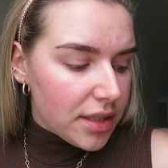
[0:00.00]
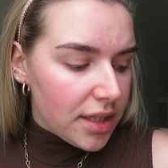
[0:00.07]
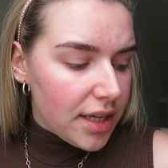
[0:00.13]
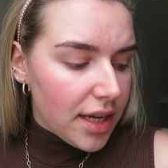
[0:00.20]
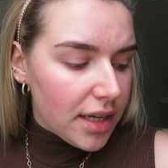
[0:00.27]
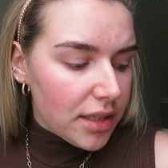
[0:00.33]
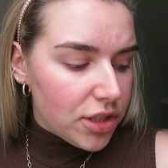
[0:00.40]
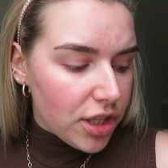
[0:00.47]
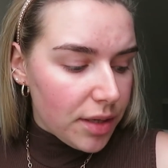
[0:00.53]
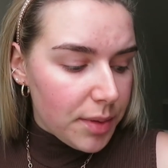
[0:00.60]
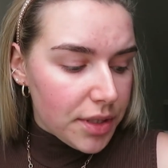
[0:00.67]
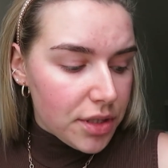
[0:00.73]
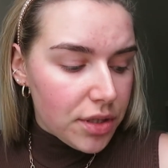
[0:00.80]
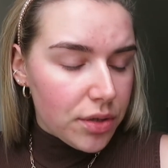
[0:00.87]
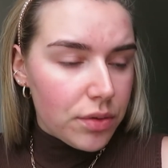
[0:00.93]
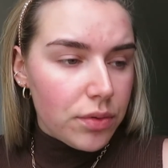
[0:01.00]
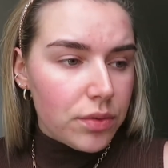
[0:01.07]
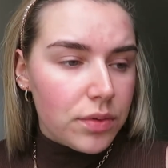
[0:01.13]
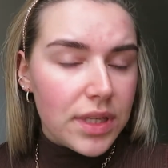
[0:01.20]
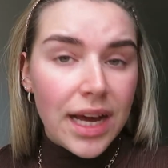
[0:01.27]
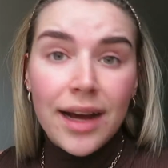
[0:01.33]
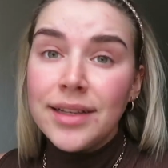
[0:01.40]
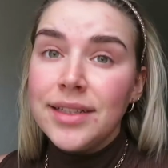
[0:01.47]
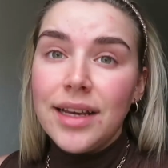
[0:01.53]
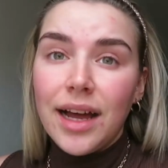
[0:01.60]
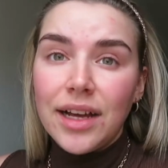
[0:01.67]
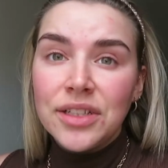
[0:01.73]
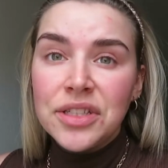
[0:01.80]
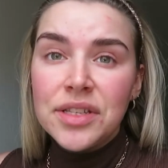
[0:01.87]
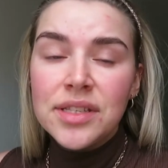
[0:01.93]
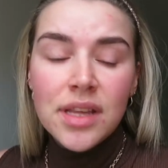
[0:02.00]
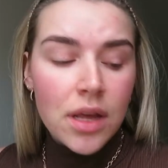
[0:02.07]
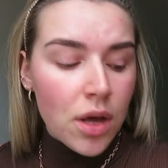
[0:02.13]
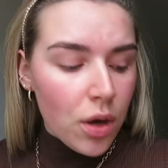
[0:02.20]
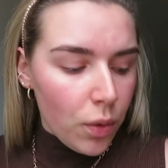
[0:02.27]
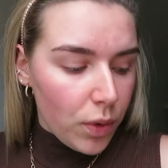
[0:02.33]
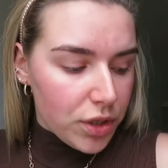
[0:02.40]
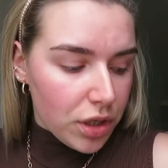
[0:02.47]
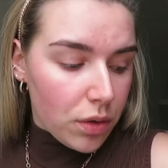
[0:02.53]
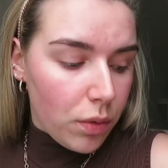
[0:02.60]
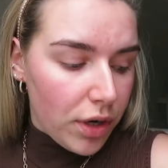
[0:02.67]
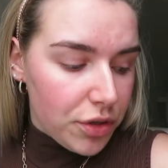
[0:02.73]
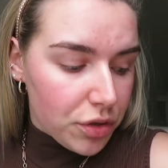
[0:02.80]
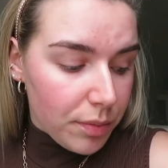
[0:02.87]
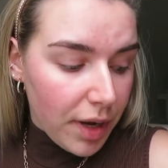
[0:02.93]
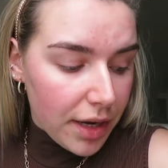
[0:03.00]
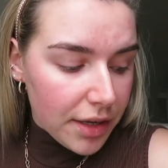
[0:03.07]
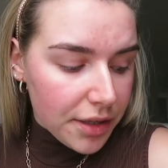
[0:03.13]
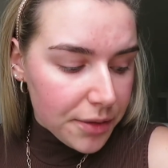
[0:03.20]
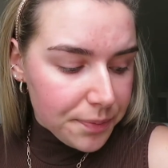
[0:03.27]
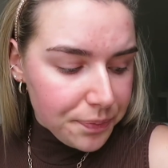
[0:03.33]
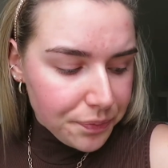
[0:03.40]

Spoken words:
2 Tatty lashes, which are quite dramatic.